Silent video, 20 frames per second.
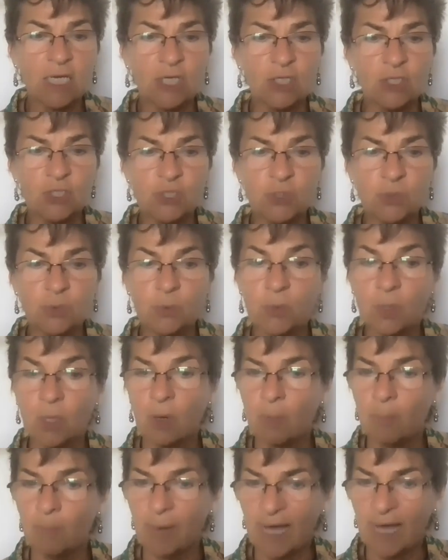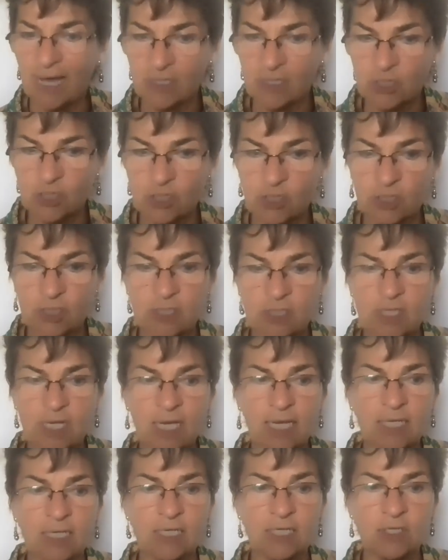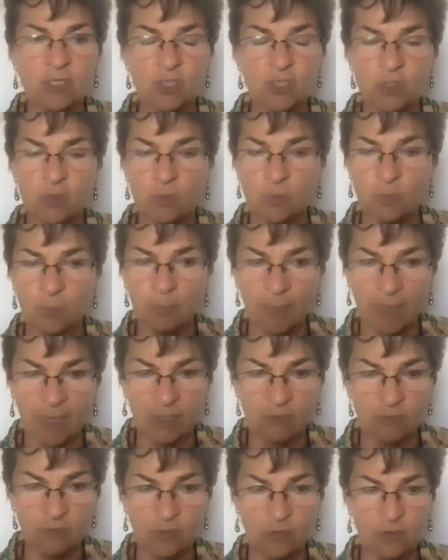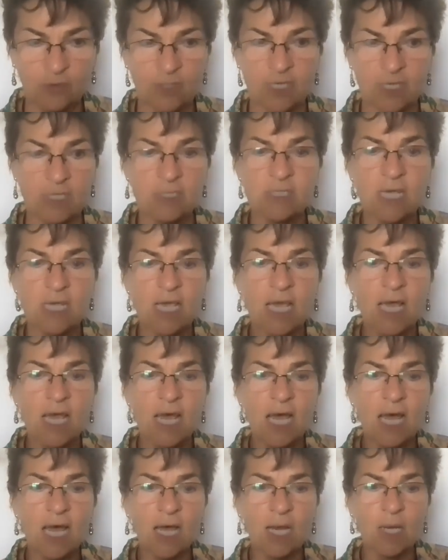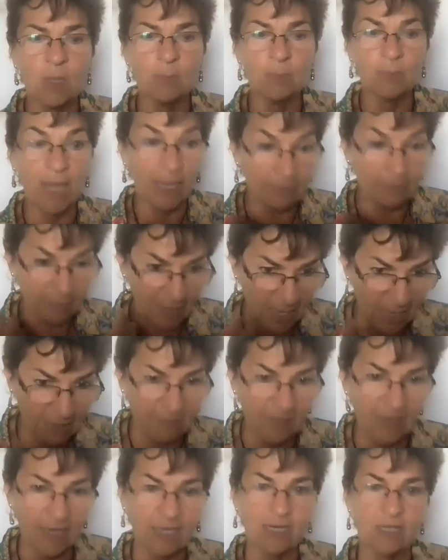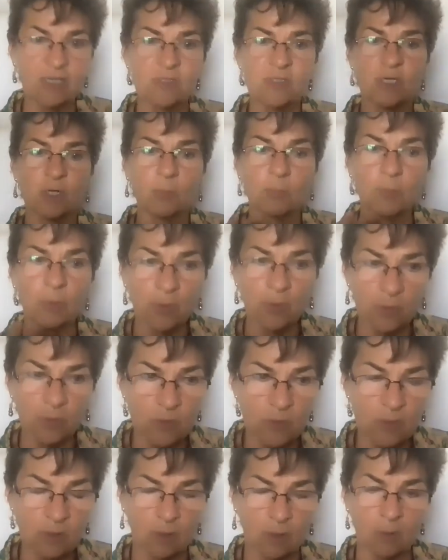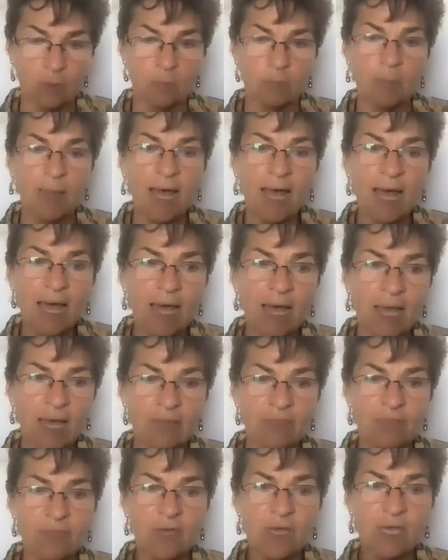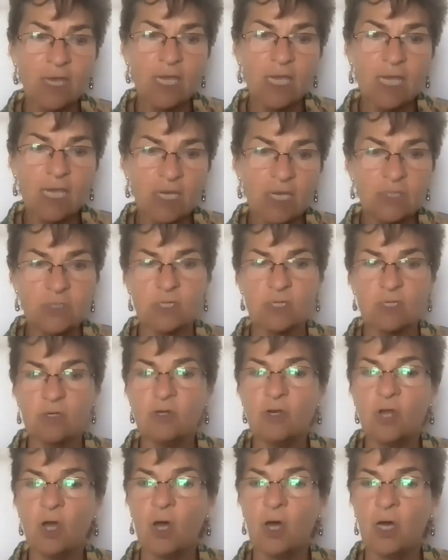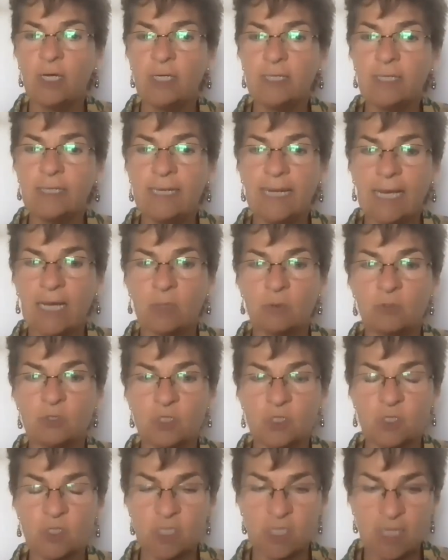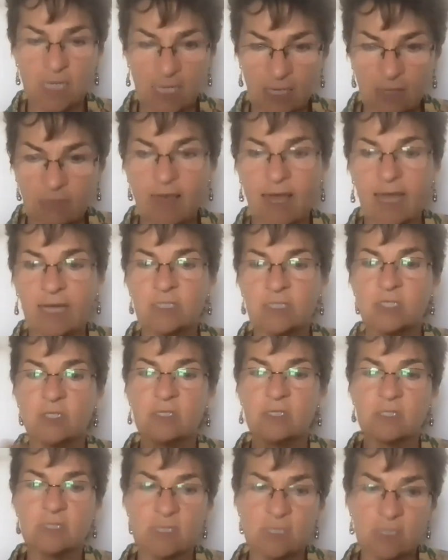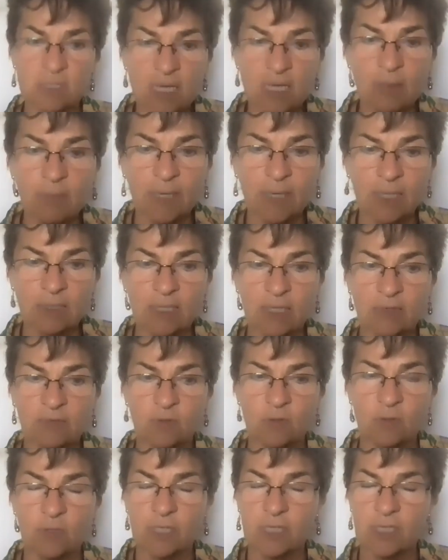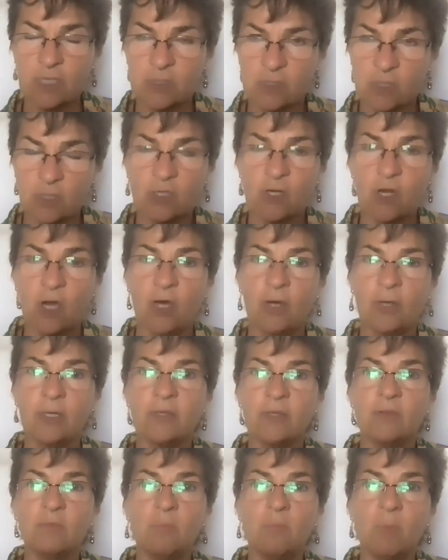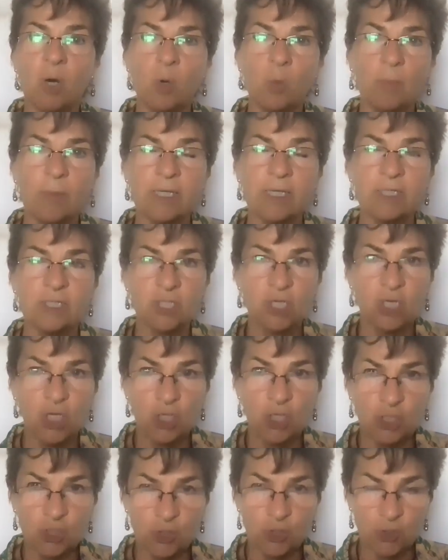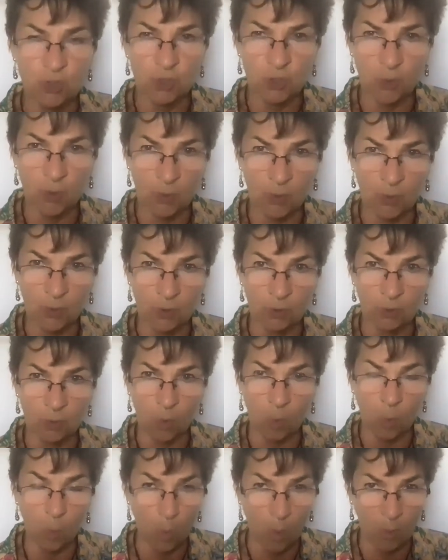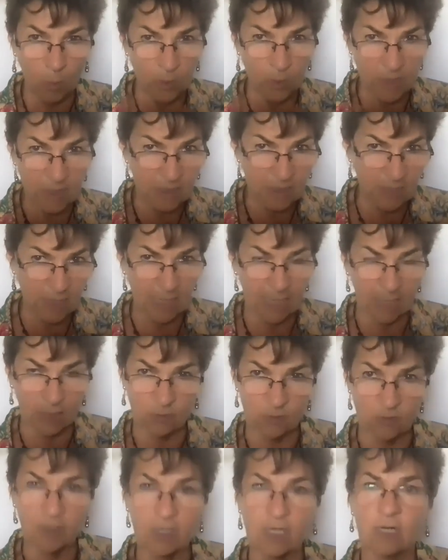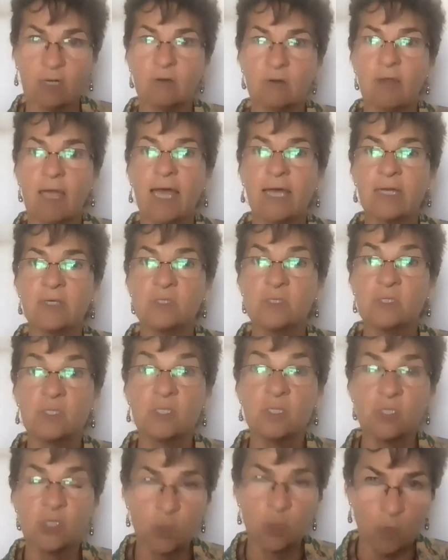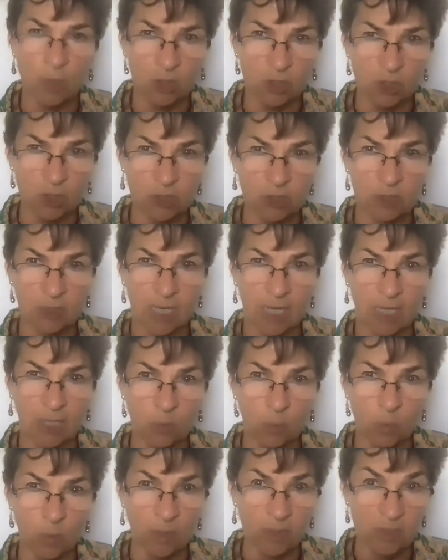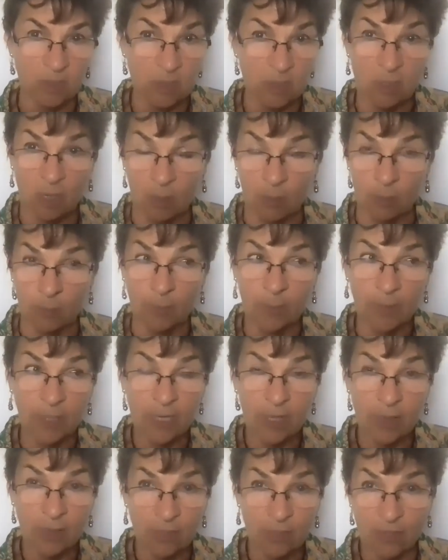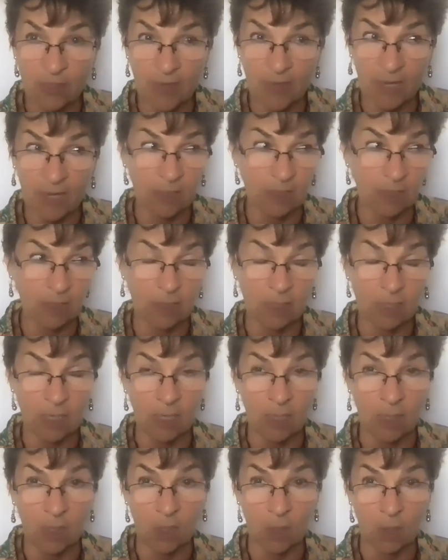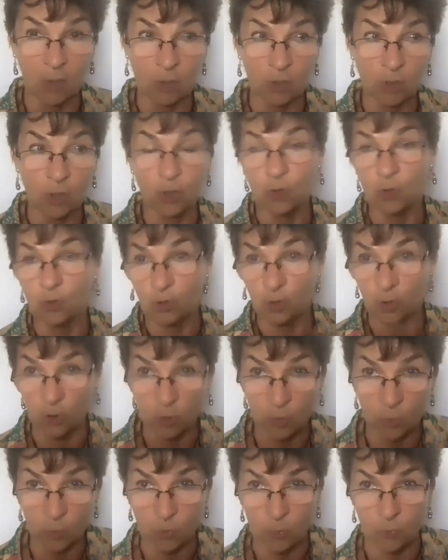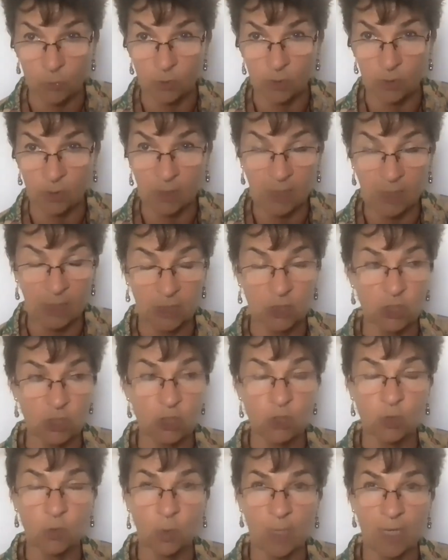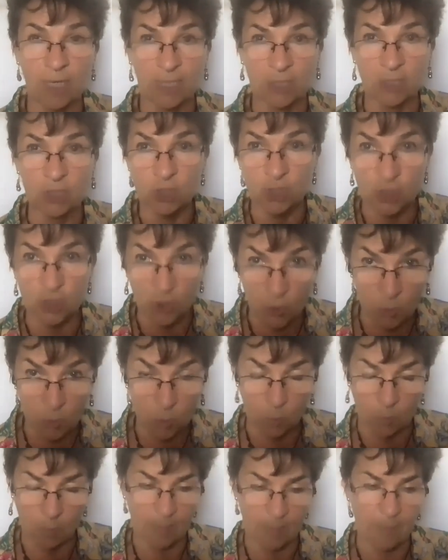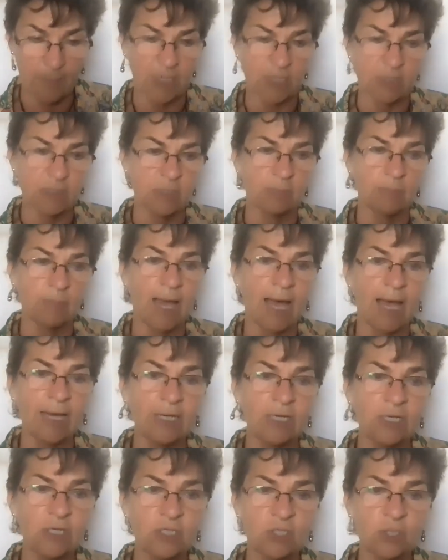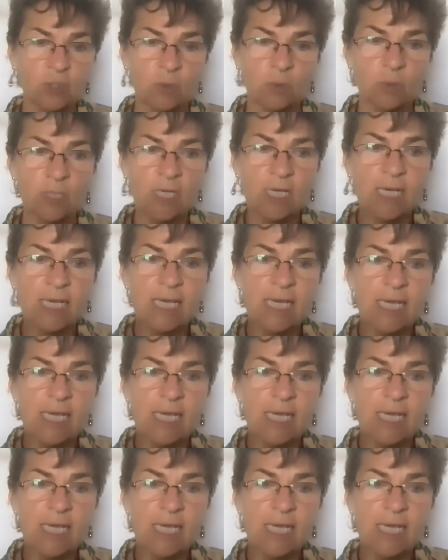into compassion and into mindfulness, and that is our personal path, is it not now just take that to the systemic level? Is it not the moment to turn what we see out there as destruction and what some then conclude into a doomism attitude?